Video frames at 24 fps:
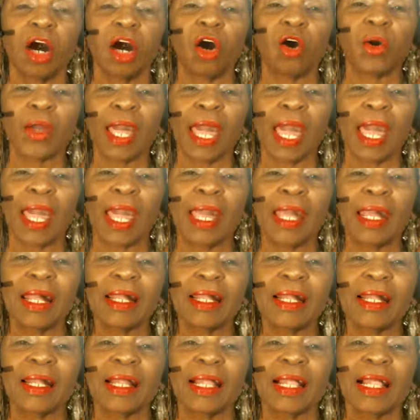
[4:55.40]
Okay?
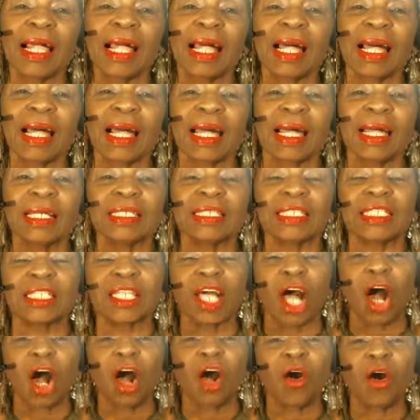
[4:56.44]

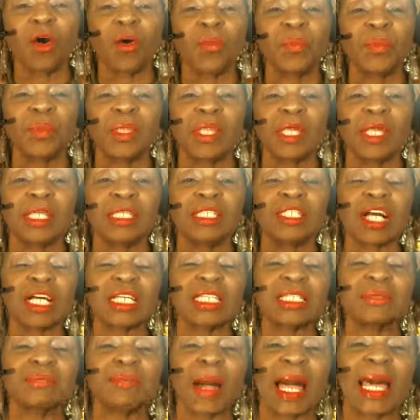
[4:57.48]
So,
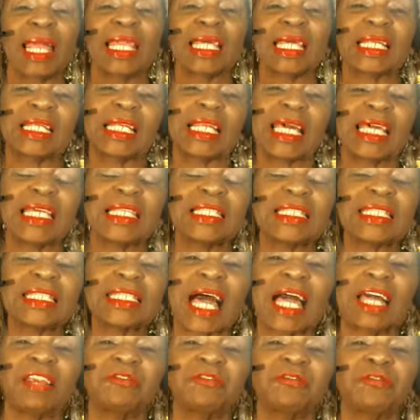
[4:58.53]
just my little
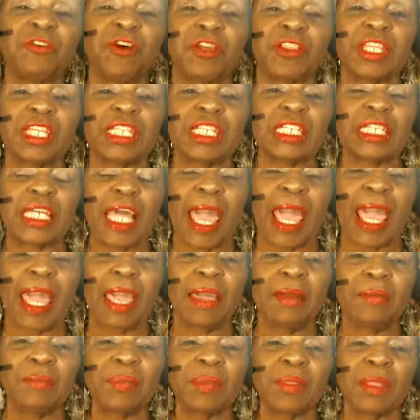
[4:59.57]
insight for the
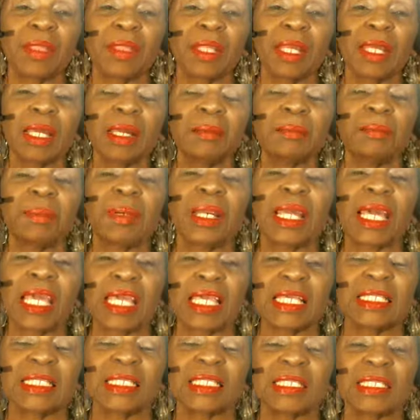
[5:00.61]
day.
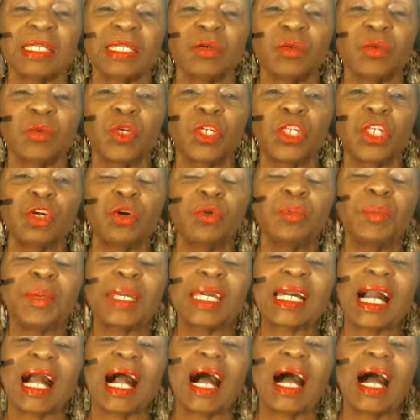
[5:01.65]
Please, would you
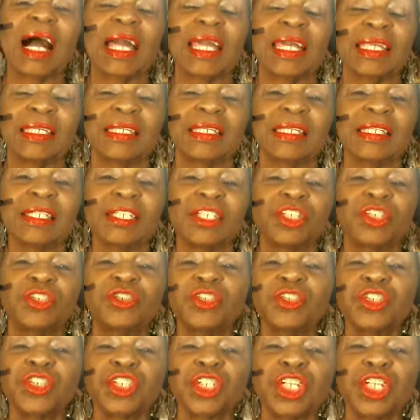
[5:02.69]
be kind to